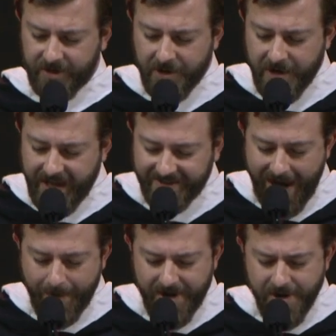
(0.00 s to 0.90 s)
During that
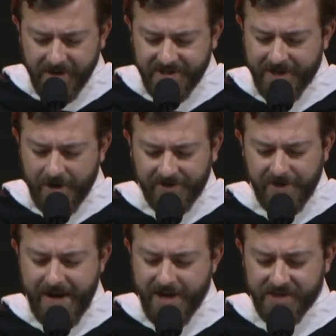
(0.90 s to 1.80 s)
time, I noticed that her
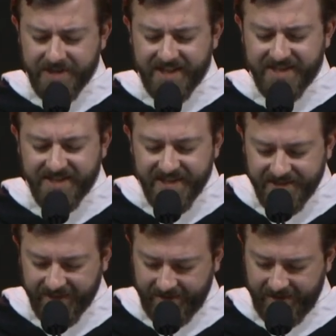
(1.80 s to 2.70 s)
demeanor was
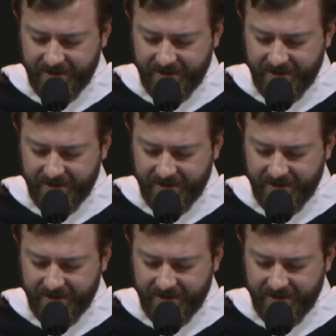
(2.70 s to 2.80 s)
consistent.